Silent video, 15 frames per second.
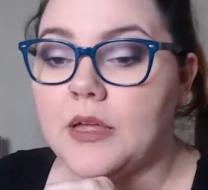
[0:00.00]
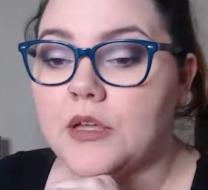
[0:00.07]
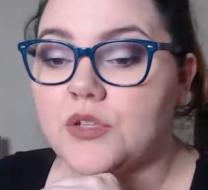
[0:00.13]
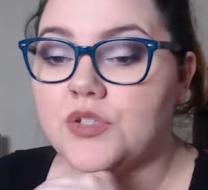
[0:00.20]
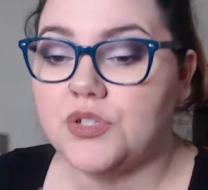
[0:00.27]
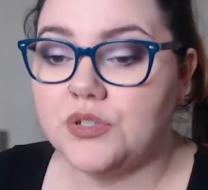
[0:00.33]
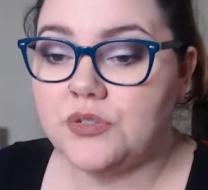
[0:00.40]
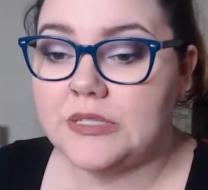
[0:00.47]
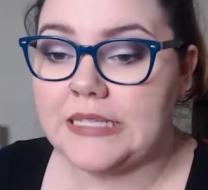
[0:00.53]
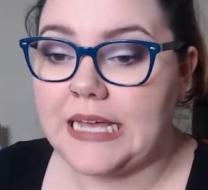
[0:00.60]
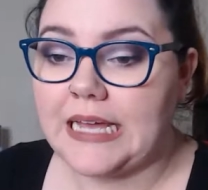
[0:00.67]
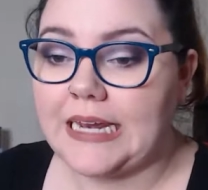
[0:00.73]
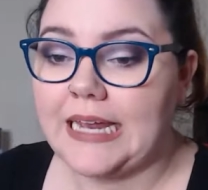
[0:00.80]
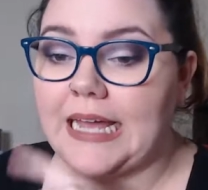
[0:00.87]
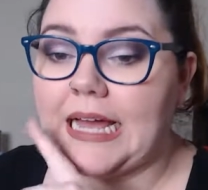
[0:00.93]
Sue
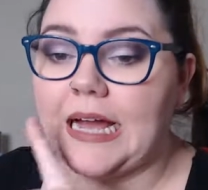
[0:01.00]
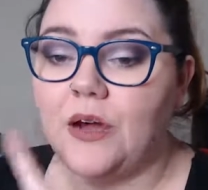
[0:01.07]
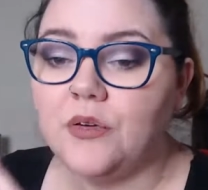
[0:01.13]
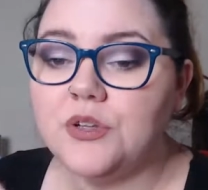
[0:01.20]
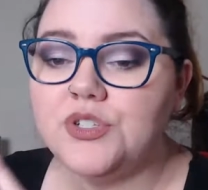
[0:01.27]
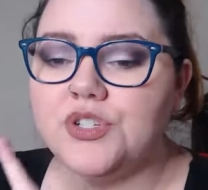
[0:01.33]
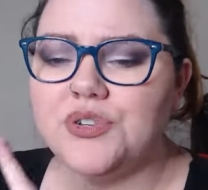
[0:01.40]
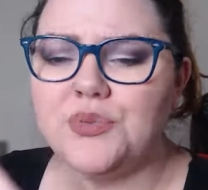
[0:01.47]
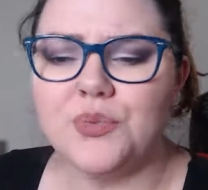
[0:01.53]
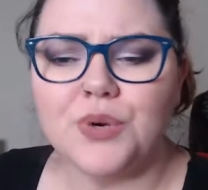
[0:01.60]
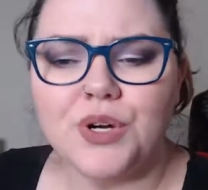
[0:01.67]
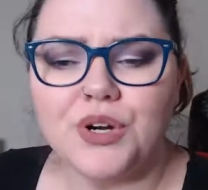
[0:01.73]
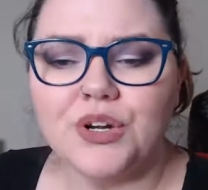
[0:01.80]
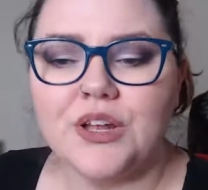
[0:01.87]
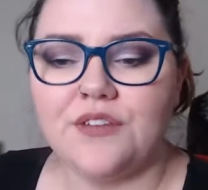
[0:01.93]
said, how does your
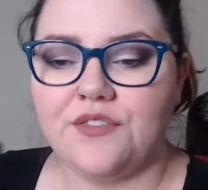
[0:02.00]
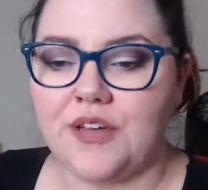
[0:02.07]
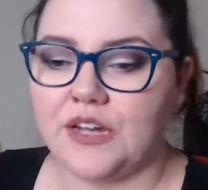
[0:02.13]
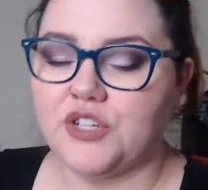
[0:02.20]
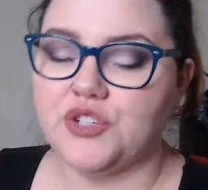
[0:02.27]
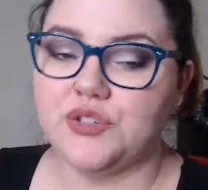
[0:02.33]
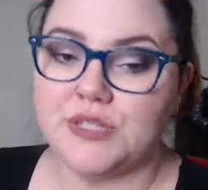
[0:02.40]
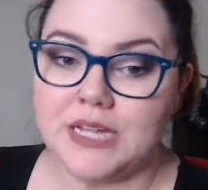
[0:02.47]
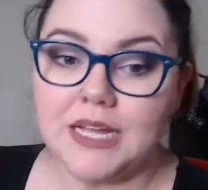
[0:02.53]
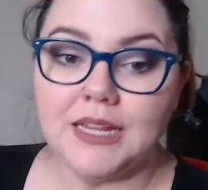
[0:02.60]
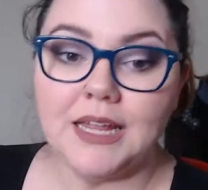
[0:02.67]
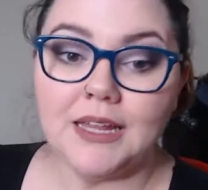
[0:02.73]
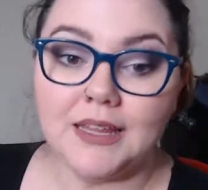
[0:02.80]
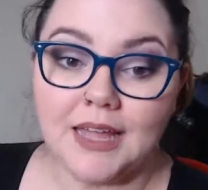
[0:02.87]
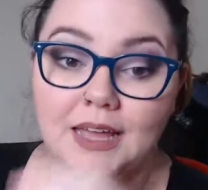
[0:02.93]
word affect your
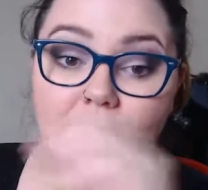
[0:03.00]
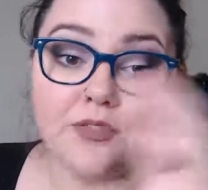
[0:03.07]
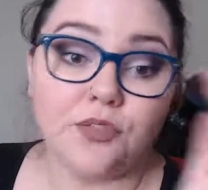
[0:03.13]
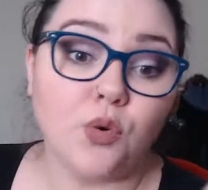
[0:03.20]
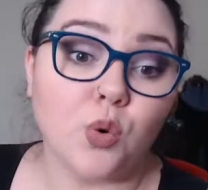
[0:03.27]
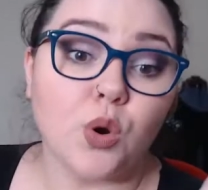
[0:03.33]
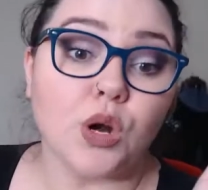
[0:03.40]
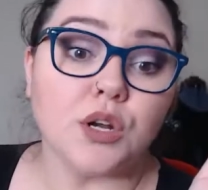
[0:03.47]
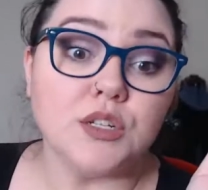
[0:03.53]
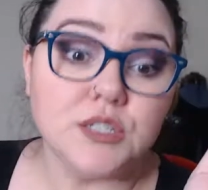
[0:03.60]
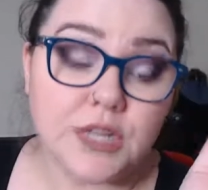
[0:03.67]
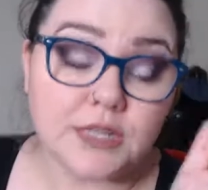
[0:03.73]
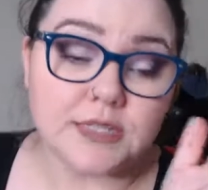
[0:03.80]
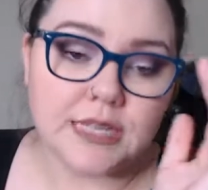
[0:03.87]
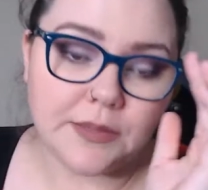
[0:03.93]
daily life, or
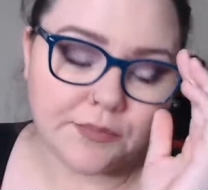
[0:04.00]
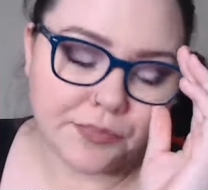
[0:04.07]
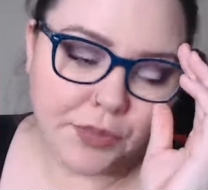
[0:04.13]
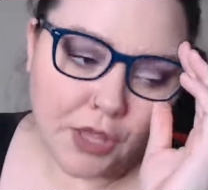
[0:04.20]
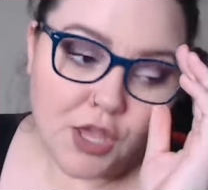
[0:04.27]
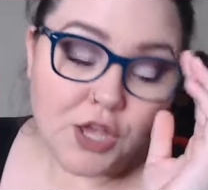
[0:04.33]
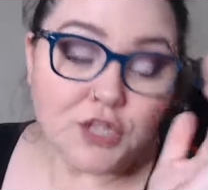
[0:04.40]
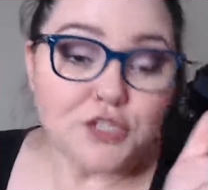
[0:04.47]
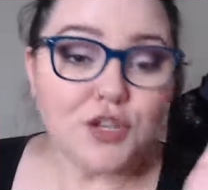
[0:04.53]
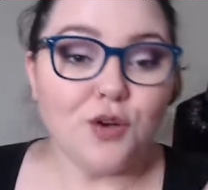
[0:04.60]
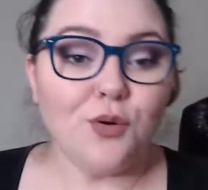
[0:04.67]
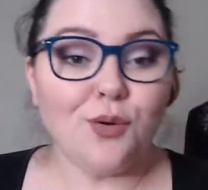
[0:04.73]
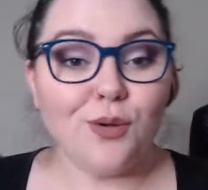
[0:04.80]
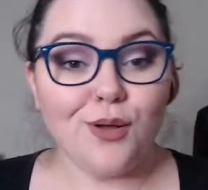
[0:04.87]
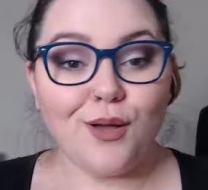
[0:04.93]
does it?
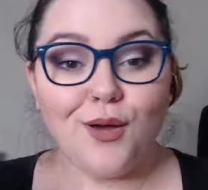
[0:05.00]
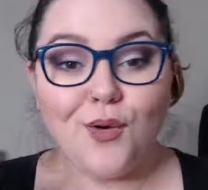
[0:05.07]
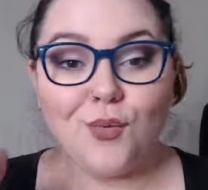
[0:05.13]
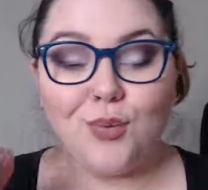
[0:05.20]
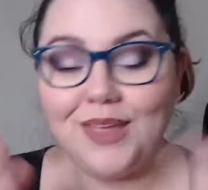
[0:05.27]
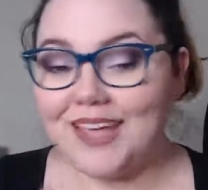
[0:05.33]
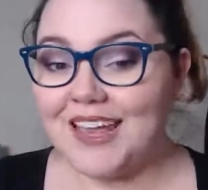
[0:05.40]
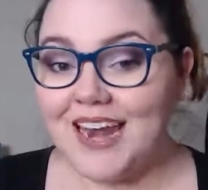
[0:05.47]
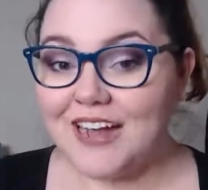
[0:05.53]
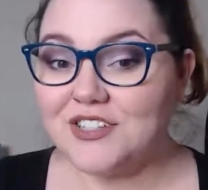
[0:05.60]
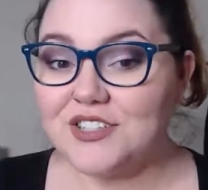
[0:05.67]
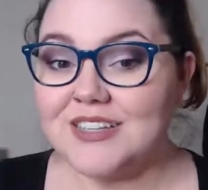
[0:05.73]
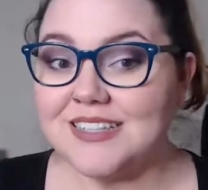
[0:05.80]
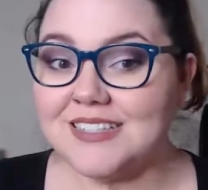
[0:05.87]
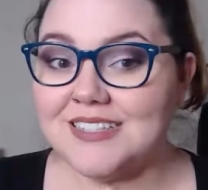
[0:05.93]
So we can
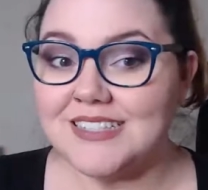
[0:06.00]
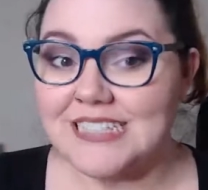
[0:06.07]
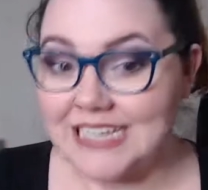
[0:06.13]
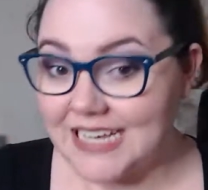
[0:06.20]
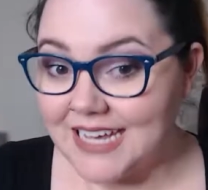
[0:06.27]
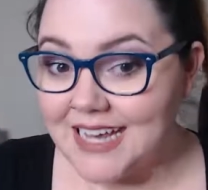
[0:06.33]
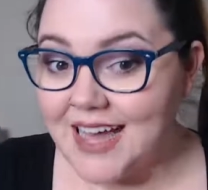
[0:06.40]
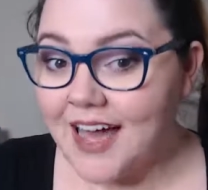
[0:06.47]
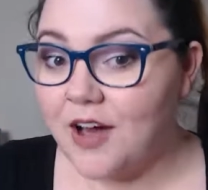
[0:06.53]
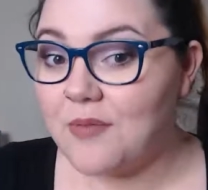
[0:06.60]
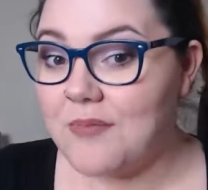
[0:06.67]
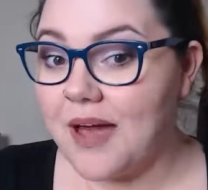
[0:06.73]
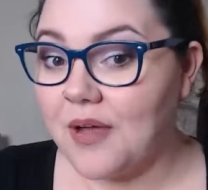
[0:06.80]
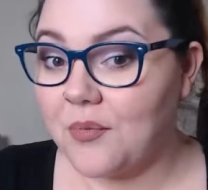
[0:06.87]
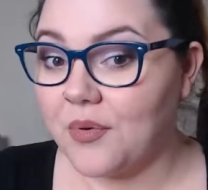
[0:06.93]
actually see how
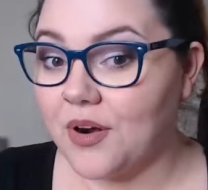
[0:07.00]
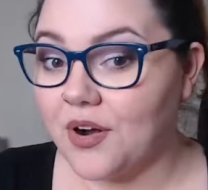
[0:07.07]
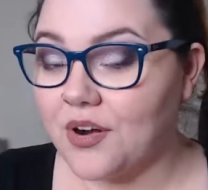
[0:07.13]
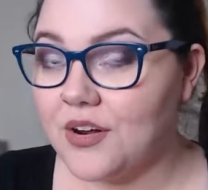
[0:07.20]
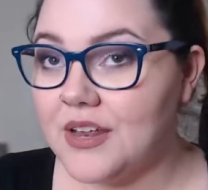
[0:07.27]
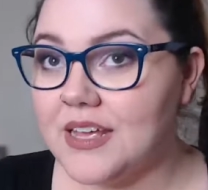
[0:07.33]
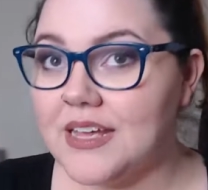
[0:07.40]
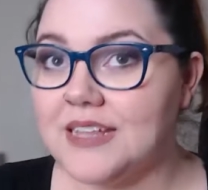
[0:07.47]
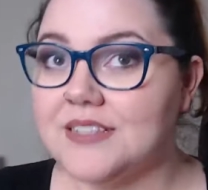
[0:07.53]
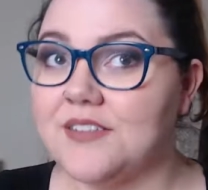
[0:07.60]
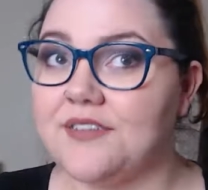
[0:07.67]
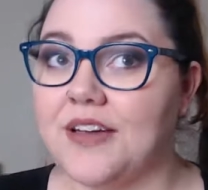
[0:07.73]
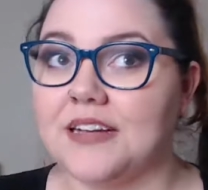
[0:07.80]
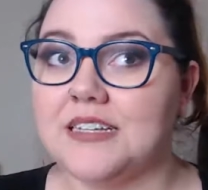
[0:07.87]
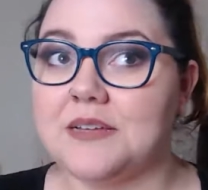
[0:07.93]
my word is
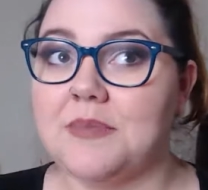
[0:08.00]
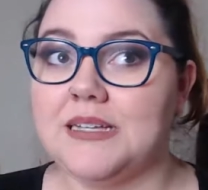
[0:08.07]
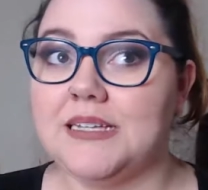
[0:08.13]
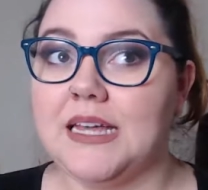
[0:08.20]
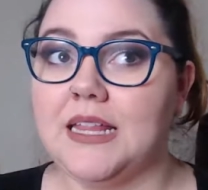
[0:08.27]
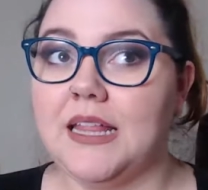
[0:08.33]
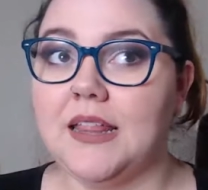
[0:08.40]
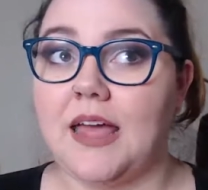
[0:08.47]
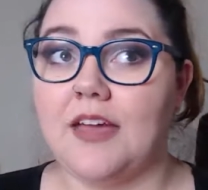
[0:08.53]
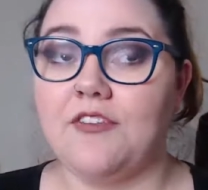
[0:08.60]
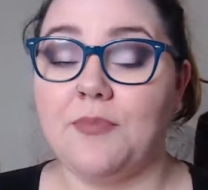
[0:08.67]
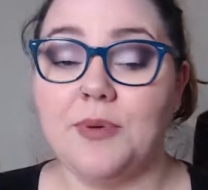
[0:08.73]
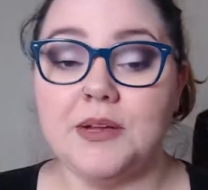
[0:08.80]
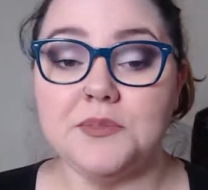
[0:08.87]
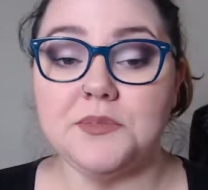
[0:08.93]
affecting my daily life
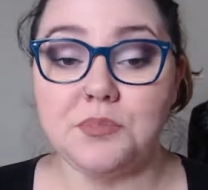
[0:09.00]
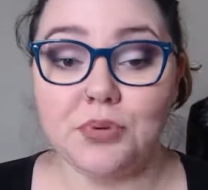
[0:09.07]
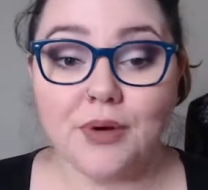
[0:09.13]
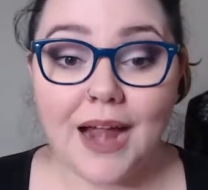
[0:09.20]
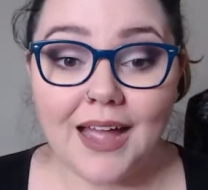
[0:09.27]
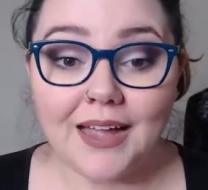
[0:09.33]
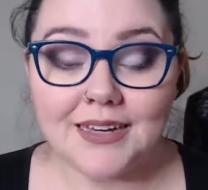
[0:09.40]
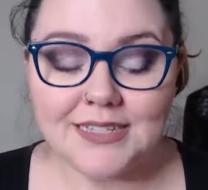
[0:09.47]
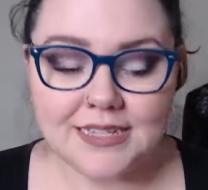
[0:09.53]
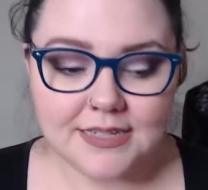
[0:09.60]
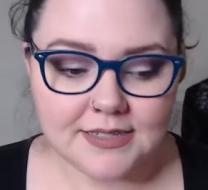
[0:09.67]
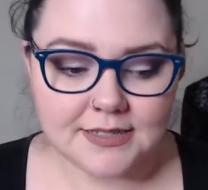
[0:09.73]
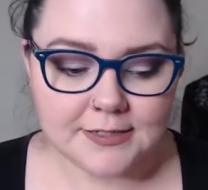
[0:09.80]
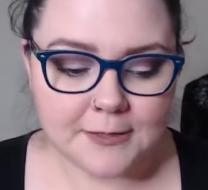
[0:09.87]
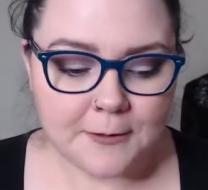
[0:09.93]
because
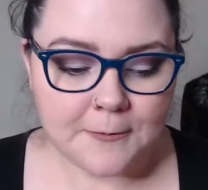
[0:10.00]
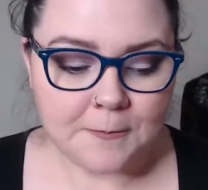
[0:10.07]
practice,